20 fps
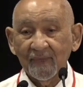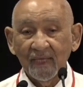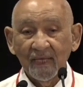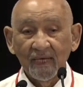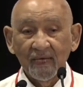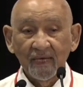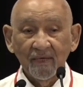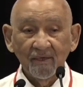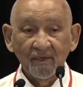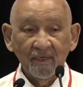
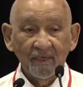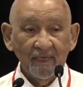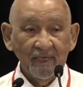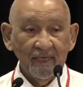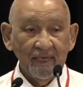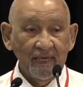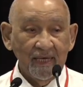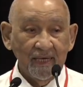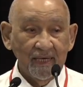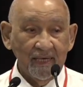
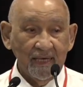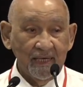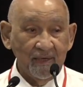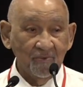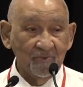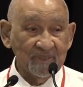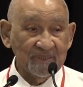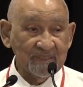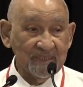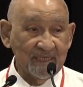I
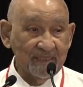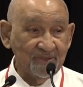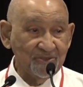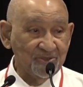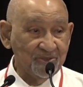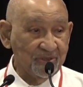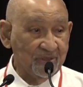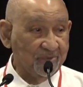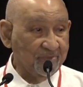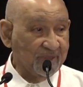was not
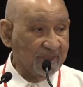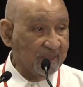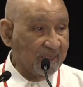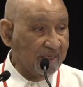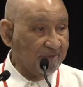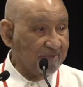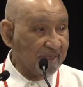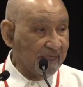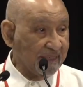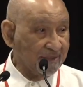German.
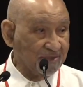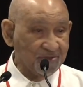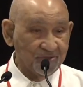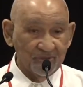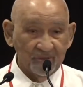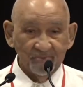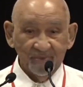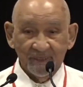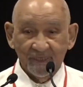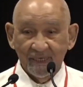I'm not
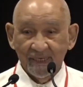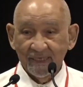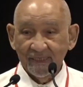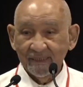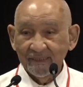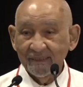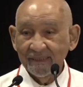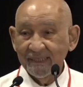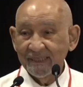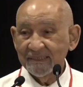German. I
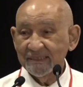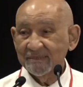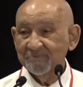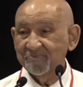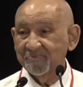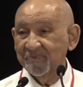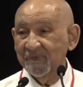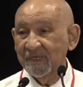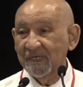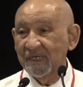guess
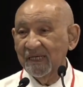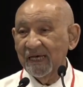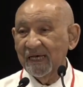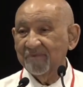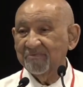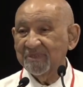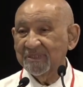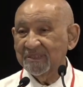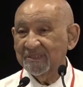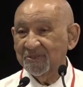
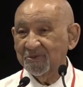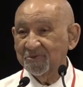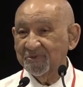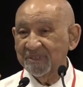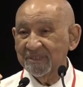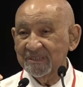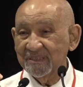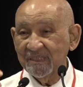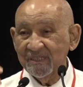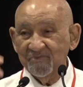you're
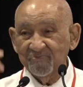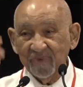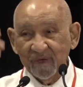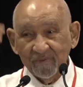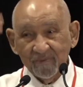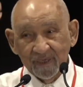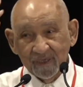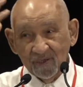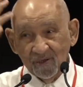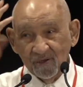deceived by
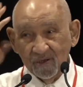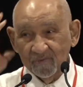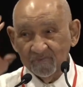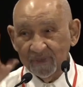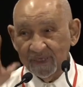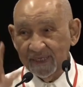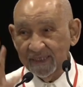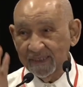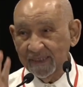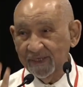my long
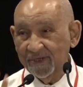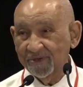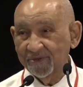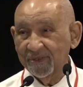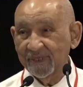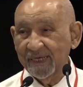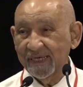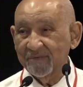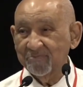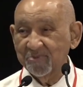blonde hair
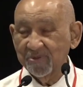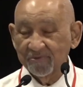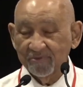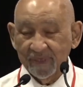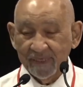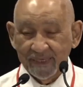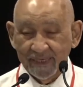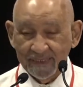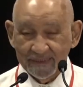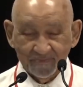and light blue
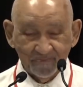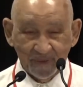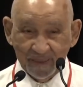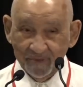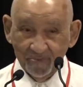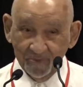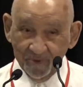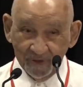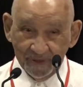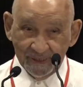eyes, but
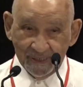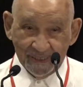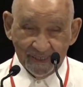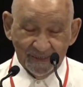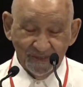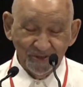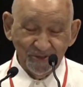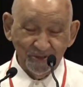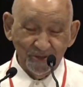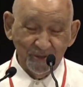I'm really
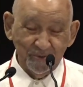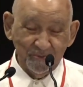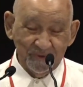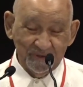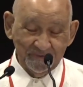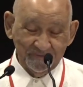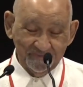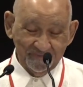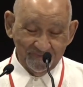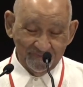not German.